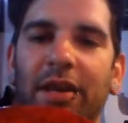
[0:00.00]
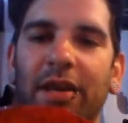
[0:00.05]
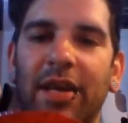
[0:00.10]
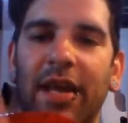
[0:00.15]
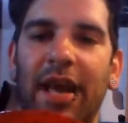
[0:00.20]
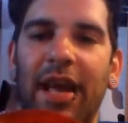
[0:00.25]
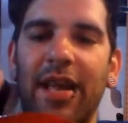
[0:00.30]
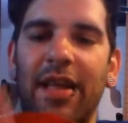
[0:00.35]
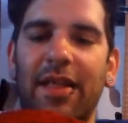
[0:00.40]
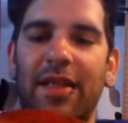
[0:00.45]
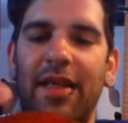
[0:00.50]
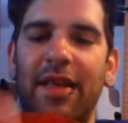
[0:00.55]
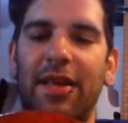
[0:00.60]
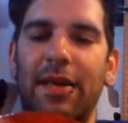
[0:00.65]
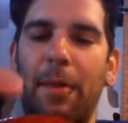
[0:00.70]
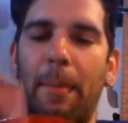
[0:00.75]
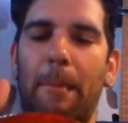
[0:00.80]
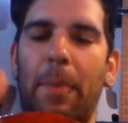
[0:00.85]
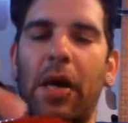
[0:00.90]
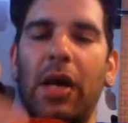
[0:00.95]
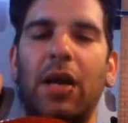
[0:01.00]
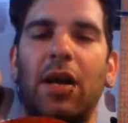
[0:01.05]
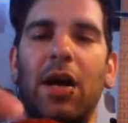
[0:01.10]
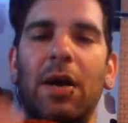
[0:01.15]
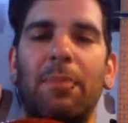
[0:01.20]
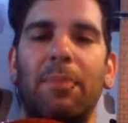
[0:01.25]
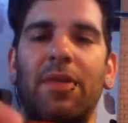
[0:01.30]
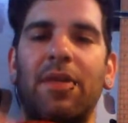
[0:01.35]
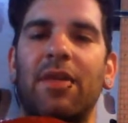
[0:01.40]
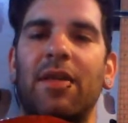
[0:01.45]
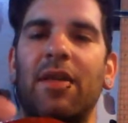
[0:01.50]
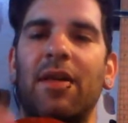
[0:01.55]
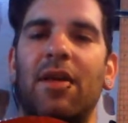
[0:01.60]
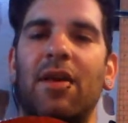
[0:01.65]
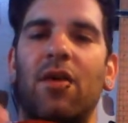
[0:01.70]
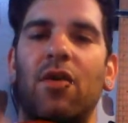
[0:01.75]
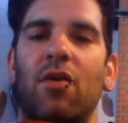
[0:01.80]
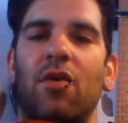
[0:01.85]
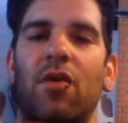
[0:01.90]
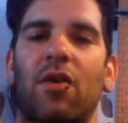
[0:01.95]
casing pickups.
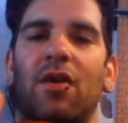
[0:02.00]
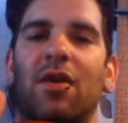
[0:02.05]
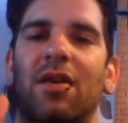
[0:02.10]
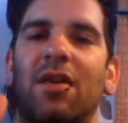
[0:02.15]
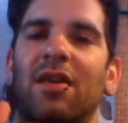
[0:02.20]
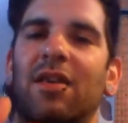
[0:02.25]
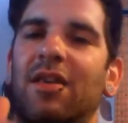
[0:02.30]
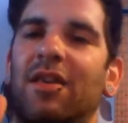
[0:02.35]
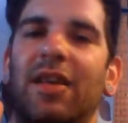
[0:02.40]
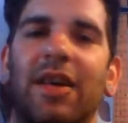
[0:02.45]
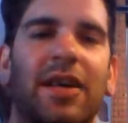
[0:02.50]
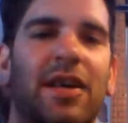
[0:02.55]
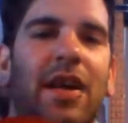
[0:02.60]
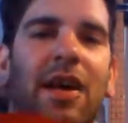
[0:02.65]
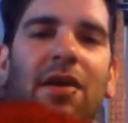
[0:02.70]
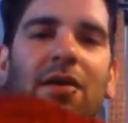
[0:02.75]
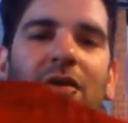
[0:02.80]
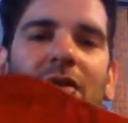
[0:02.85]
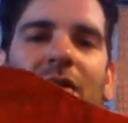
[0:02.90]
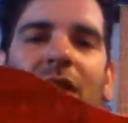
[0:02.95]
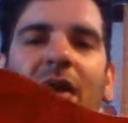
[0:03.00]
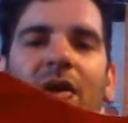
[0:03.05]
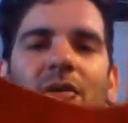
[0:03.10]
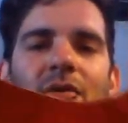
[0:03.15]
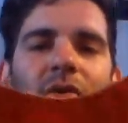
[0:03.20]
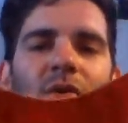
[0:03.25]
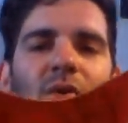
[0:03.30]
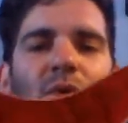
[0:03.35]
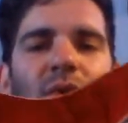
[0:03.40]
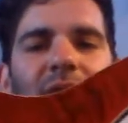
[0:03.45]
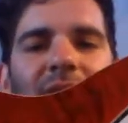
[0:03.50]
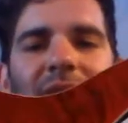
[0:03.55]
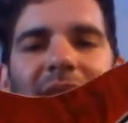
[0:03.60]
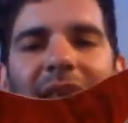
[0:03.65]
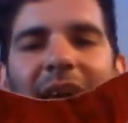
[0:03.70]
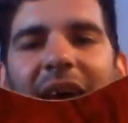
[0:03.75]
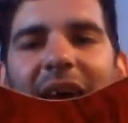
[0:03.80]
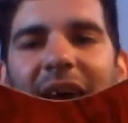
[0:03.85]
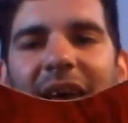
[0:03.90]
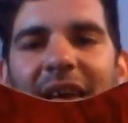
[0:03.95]
Like how cool is that?